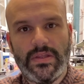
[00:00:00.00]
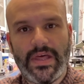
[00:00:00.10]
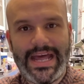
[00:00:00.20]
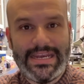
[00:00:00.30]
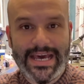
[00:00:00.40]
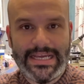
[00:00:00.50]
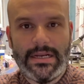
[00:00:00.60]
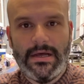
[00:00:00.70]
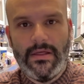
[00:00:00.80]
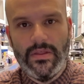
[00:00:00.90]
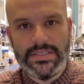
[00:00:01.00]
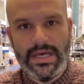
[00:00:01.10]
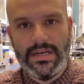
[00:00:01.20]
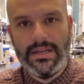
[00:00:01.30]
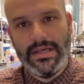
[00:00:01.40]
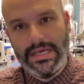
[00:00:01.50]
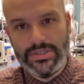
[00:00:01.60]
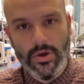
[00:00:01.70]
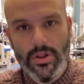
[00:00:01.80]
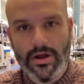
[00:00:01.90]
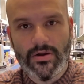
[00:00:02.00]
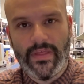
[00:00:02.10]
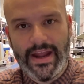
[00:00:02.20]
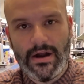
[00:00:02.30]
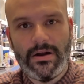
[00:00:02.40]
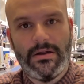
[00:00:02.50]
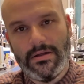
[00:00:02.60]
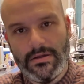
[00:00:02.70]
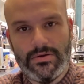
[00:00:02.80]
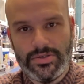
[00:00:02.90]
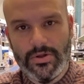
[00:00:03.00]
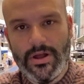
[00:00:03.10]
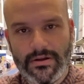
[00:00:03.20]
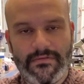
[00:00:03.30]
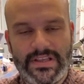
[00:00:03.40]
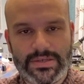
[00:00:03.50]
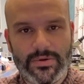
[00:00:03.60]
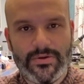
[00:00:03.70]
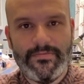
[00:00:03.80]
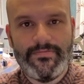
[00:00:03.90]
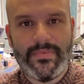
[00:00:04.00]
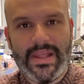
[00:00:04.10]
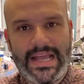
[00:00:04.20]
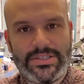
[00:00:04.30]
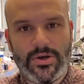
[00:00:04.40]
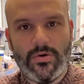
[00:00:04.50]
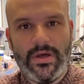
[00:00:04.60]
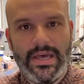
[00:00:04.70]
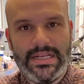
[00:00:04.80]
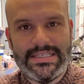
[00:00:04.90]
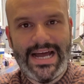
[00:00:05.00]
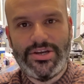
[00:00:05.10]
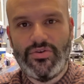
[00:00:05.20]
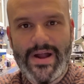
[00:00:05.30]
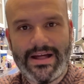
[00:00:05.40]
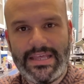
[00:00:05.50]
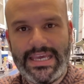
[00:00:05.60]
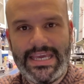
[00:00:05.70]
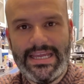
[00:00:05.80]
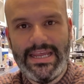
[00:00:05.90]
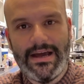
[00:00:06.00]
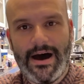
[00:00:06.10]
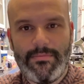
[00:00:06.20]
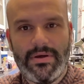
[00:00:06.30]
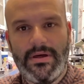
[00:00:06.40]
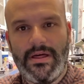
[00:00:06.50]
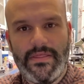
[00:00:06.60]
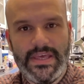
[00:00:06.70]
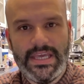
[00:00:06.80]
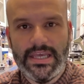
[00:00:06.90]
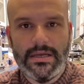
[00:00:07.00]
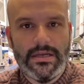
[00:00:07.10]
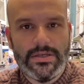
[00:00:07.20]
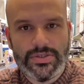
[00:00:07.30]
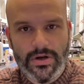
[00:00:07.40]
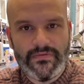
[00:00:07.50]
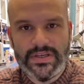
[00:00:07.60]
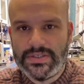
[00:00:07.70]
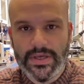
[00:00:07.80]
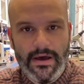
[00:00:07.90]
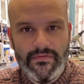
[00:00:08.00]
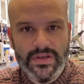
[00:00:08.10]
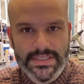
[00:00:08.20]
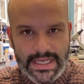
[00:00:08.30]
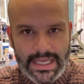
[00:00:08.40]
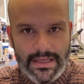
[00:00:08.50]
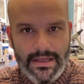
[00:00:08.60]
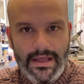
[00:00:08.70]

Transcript: at night, the sun is no longer there, or is no longer visible, and so it is not directly heating up the surface of the city,